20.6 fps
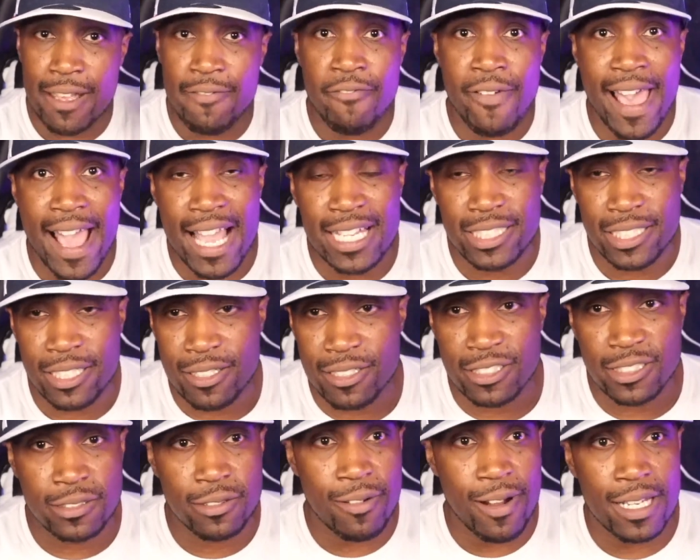Vasher is
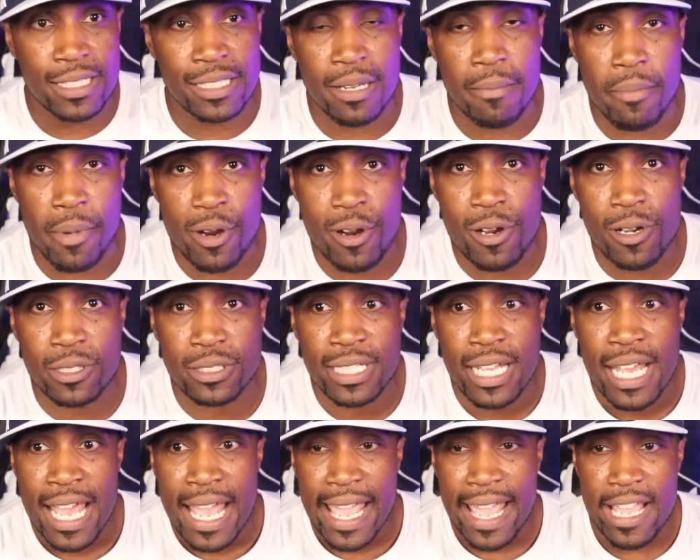starting to emerge
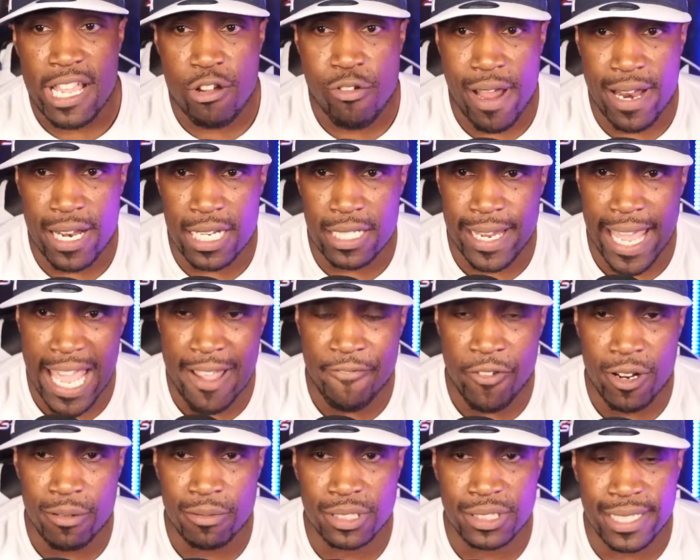and create a name
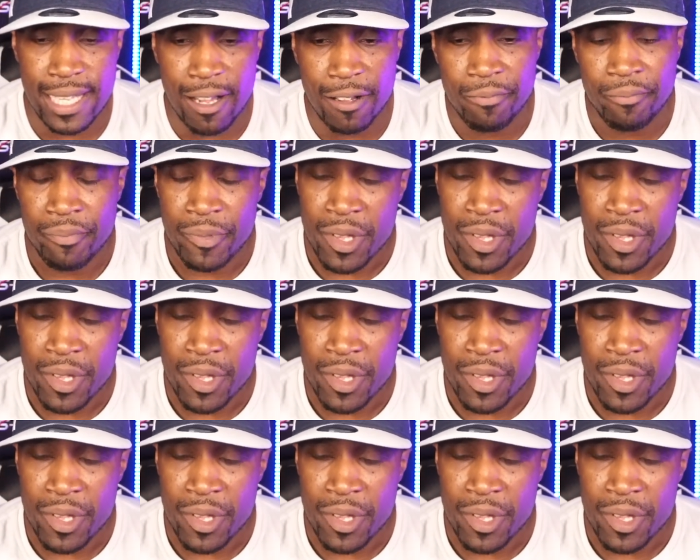for himself.